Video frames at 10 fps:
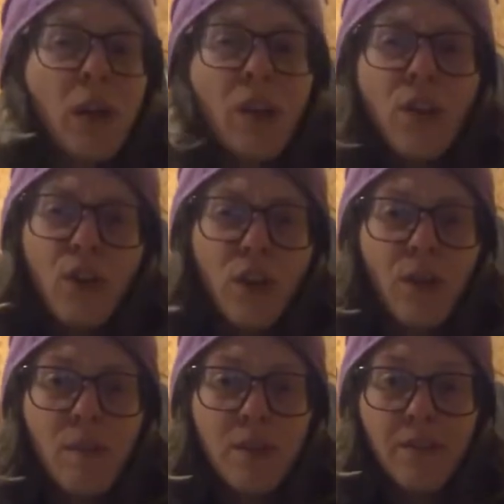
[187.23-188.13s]
to 30
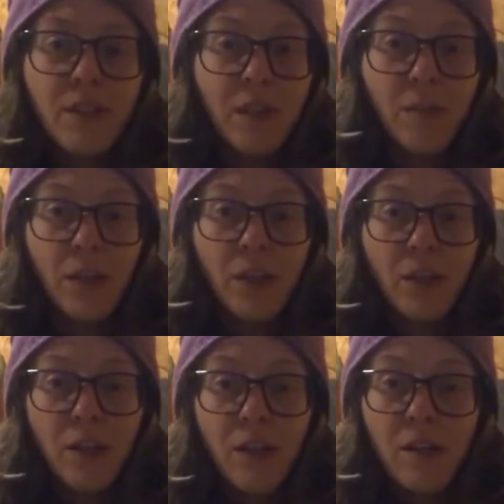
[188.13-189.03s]
reps of a double
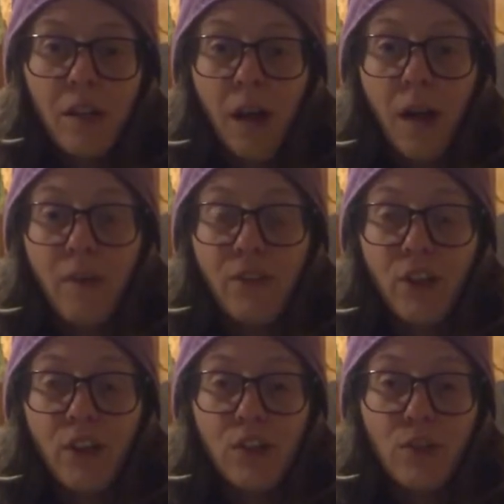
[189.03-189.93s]
under if you're
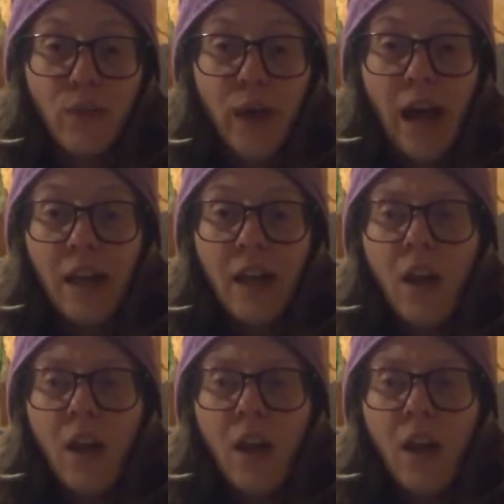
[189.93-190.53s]
gonna do that.